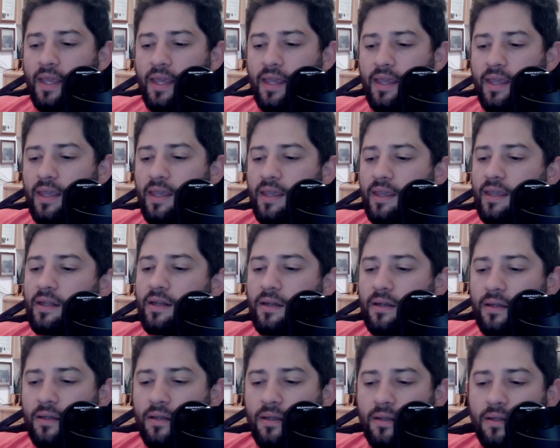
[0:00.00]

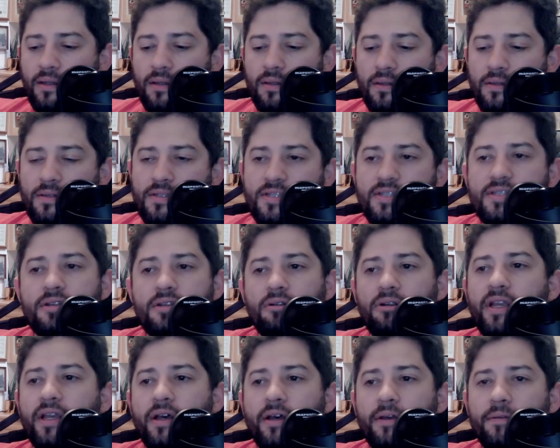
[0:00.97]
in
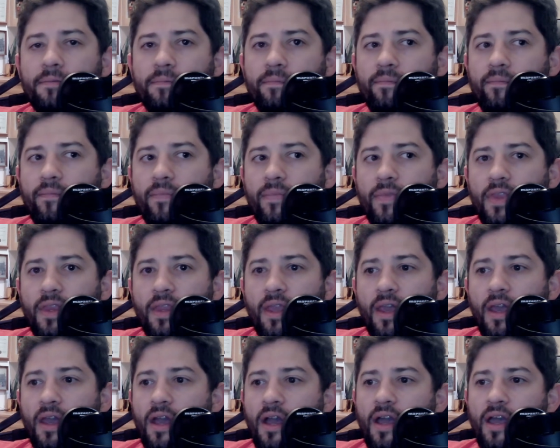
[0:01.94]
Syria
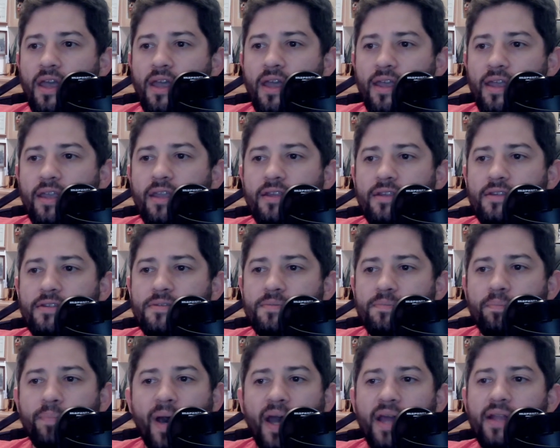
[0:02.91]
is
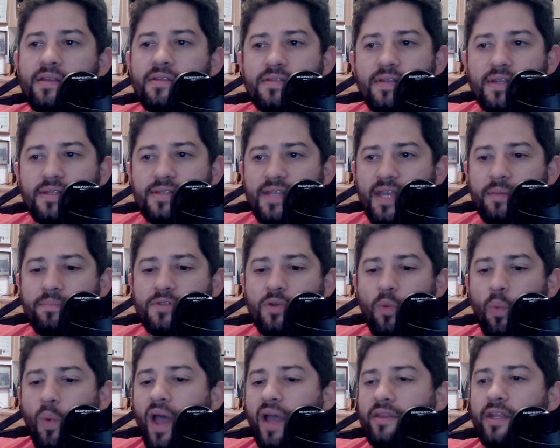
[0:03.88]
Biden's attempt to
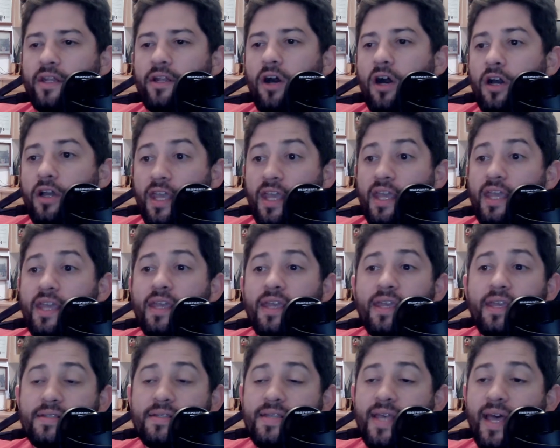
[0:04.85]
wag the dog.
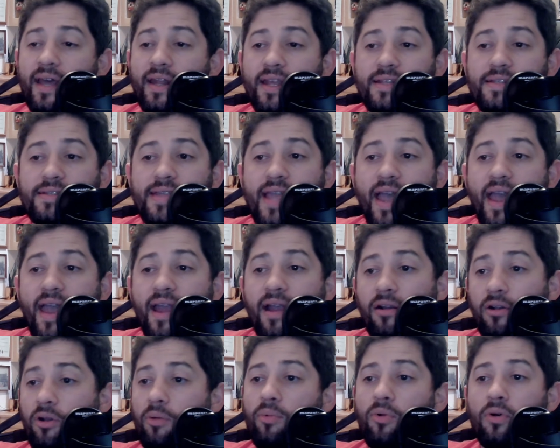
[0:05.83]
He has had a
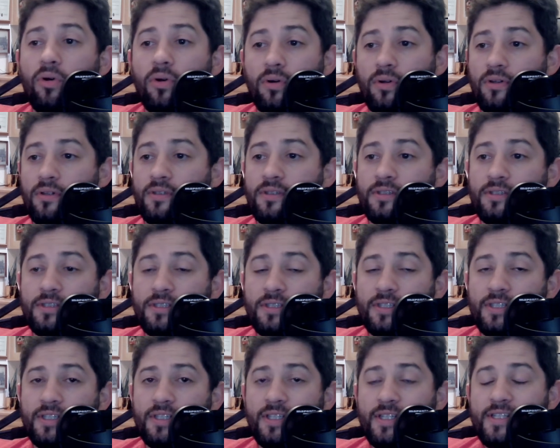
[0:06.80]
terrible,
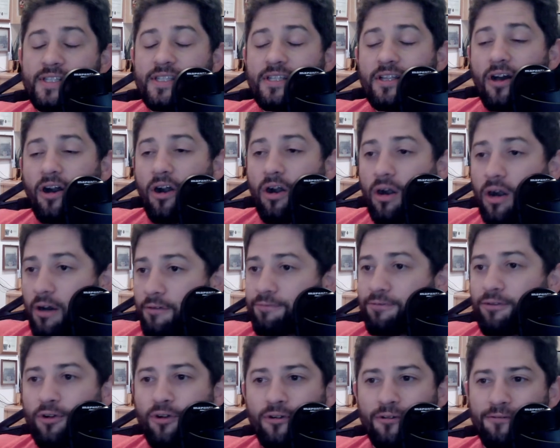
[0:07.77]

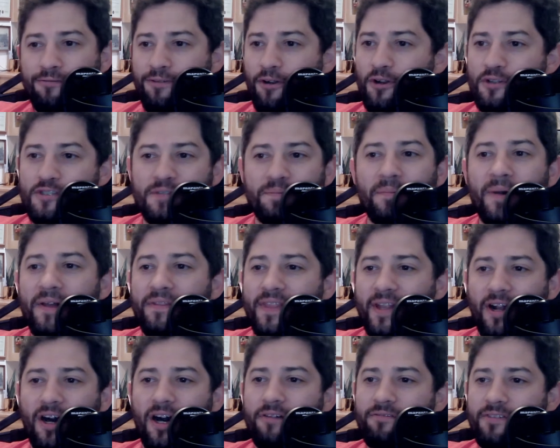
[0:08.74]
awful first month
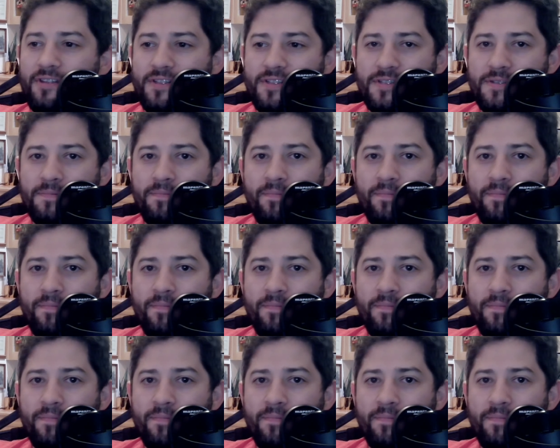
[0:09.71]
in office.